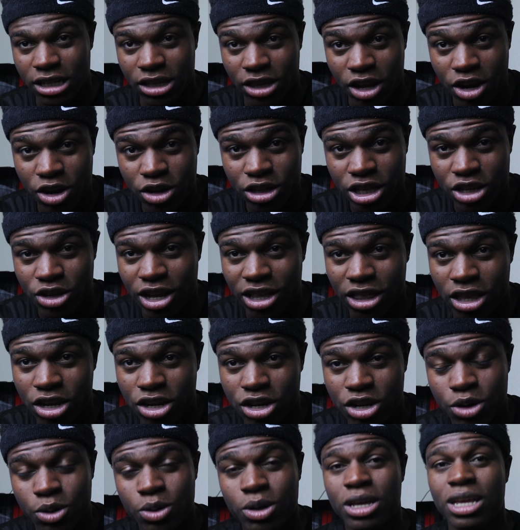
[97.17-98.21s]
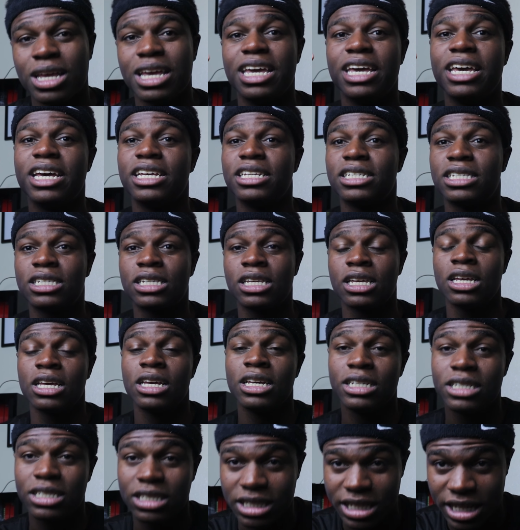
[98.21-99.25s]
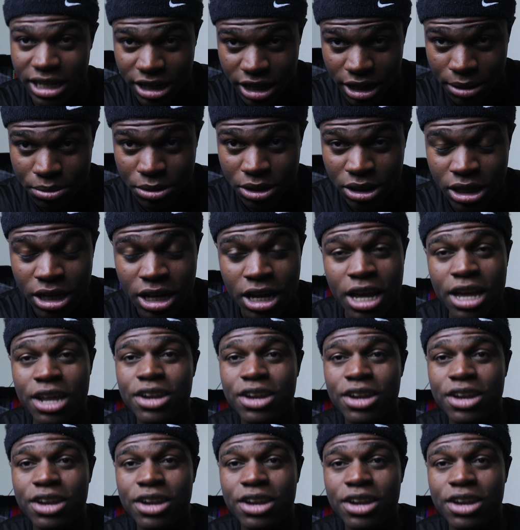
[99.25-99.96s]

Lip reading: the 3rd thing you have to do is sit-ups.